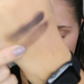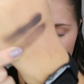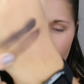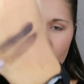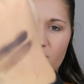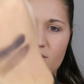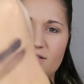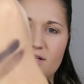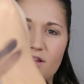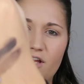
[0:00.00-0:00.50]
it
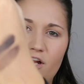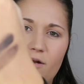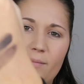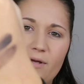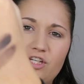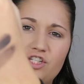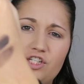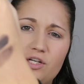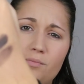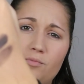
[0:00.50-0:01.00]
looks a little
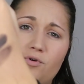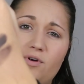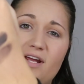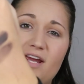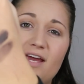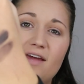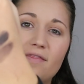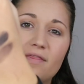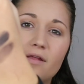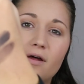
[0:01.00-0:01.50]
bit
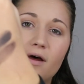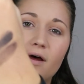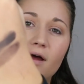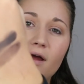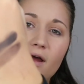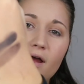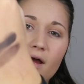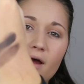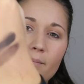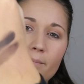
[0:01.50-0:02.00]
shimmery in the
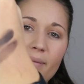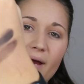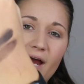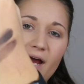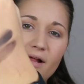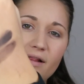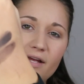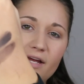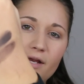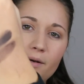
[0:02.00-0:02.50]

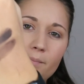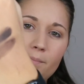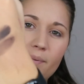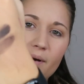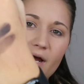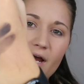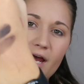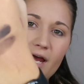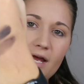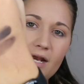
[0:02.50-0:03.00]
palette,
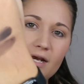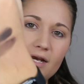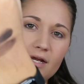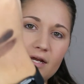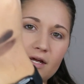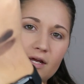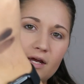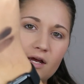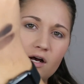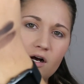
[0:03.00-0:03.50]
but
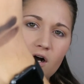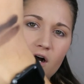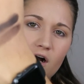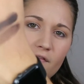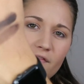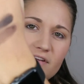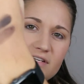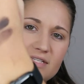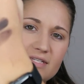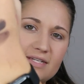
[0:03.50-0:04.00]

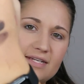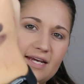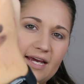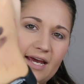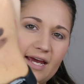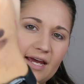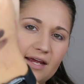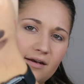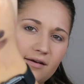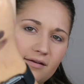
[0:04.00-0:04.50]
on the
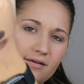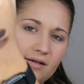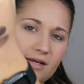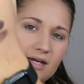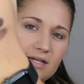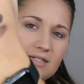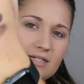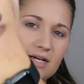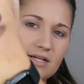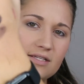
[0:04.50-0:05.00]
skin
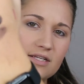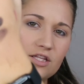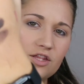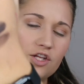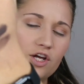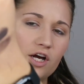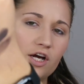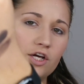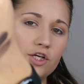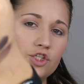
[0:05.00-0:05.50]
it doesn't
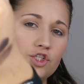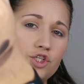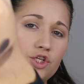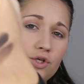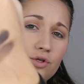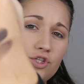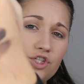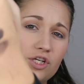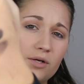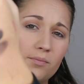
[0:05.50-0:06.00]
look
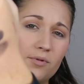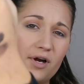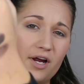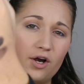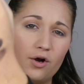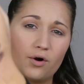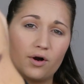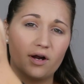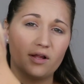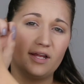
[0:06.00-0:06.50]
too shimmery
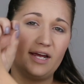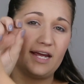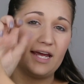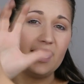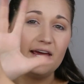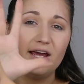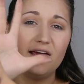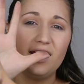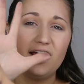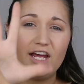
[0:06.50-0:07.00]
or like
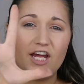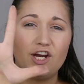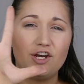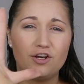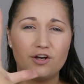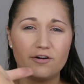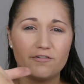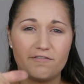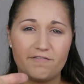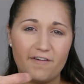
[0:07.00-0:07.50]
in
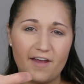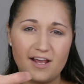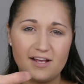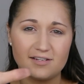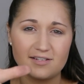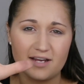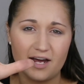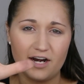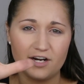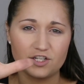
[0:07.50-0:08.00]
your
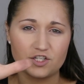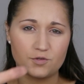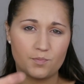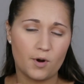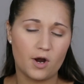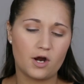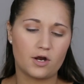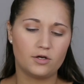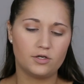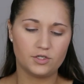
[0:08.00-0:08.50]
face kind of
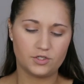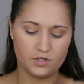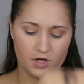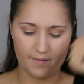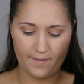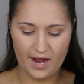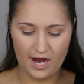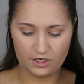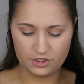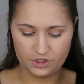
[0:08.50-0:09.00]
sparkle, so
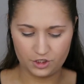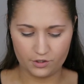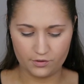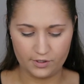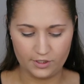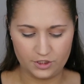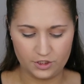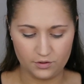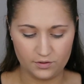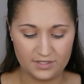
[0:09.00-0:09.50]
I'm actually
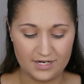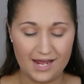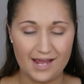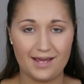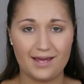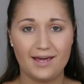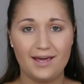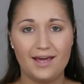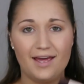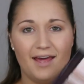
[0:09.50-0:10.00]
going to
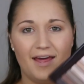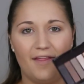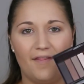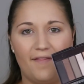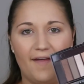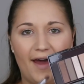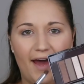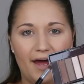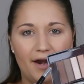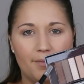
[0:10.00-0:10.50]
take
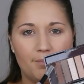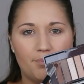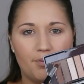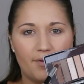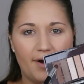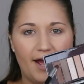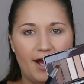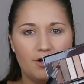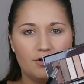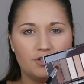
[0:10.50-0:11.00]
that
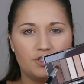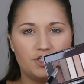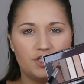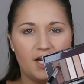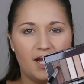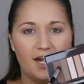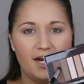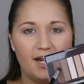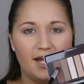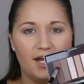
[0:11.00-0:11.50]
brown
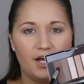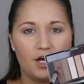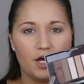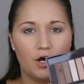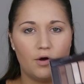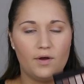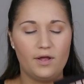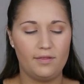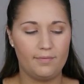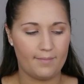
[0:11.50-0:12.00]
shade and
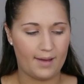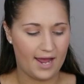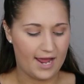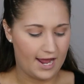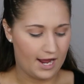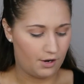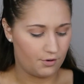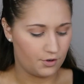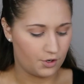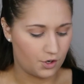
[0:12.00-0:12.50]
go in my
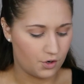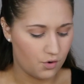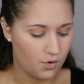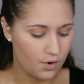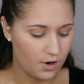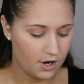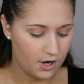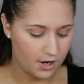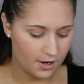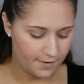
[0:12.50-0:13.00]
outer
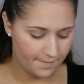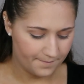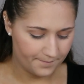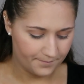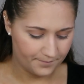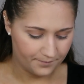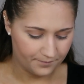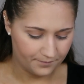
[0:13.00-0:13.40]
corner.